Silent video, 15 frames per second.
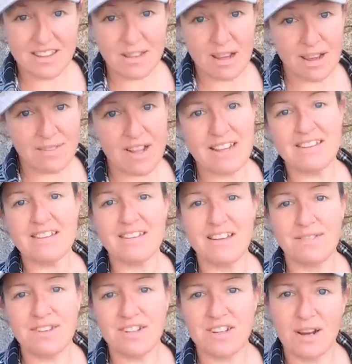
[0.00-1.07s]
So I have lots of
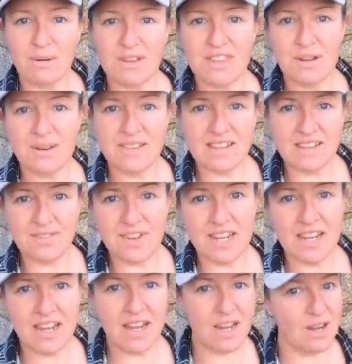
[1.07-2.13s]
stuff to share with you in this
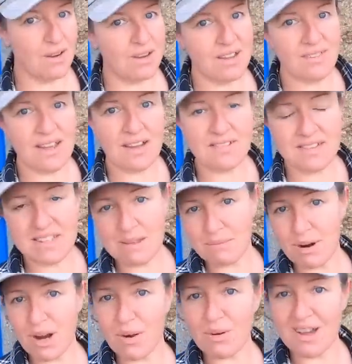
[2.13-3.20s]
video. If you haven't seen
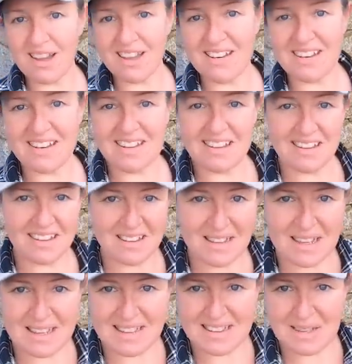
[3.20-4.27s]
part 1,
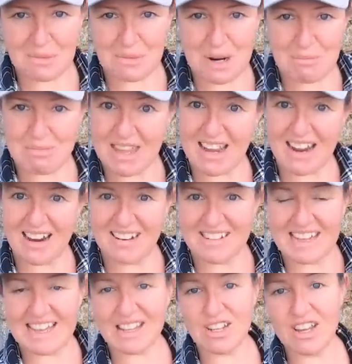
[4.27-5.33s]
click somewhere up there and
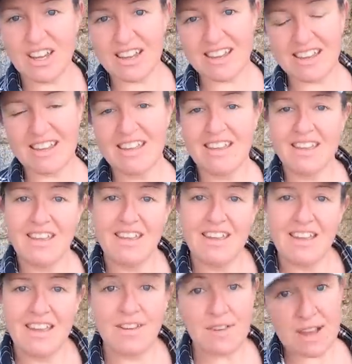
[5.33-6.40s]
take a look.
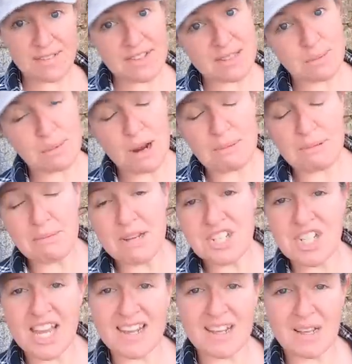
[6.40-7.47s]
If you haven't subscribed to my
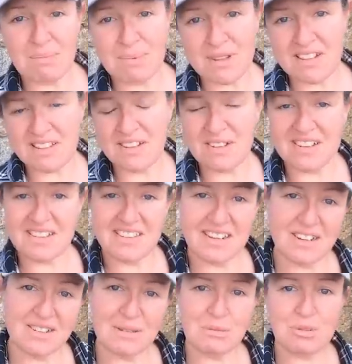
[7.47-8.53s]
channel, please do
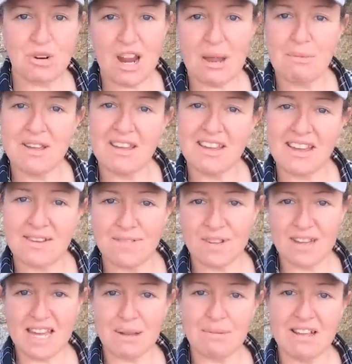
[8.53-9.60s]
consider subscribing if you
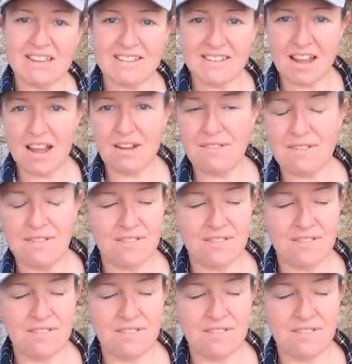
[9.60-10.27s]
like my stuff.